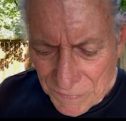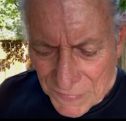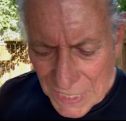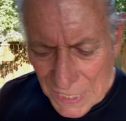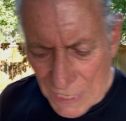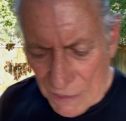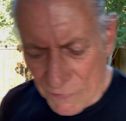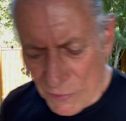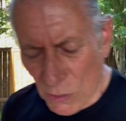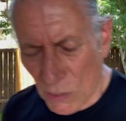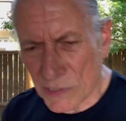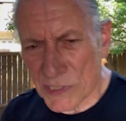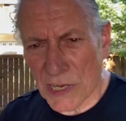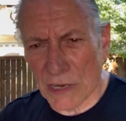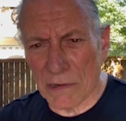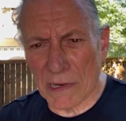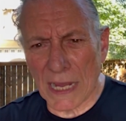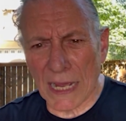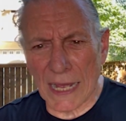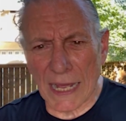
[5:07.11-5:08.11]
And I've
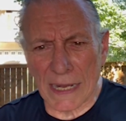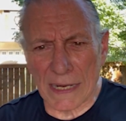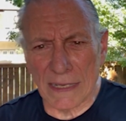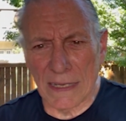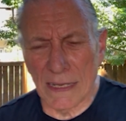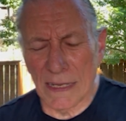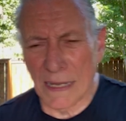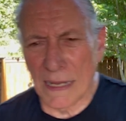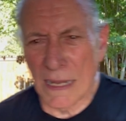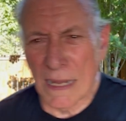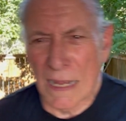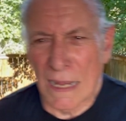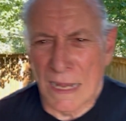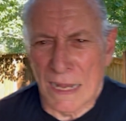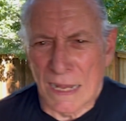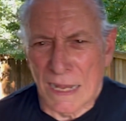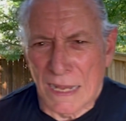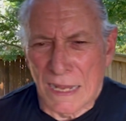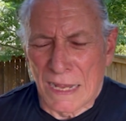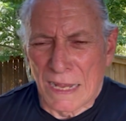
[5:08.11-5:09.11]
also got
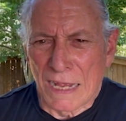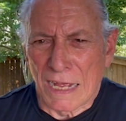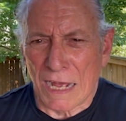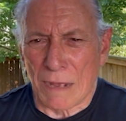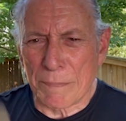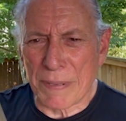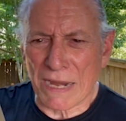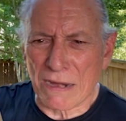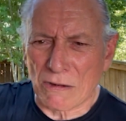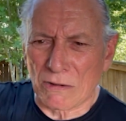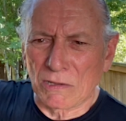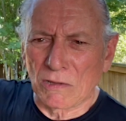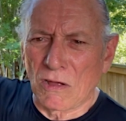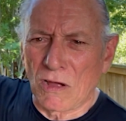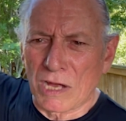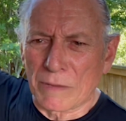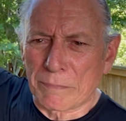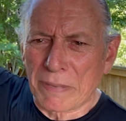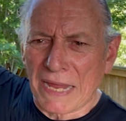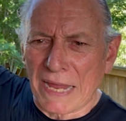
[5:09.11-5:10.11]
a pair of
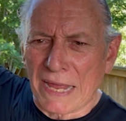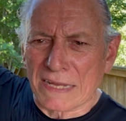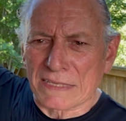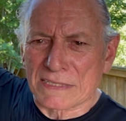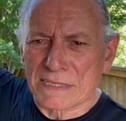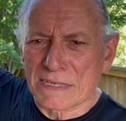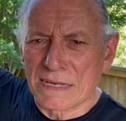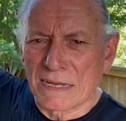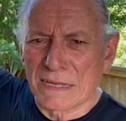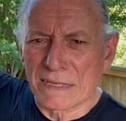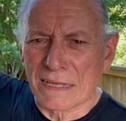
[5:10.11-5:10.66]
long pants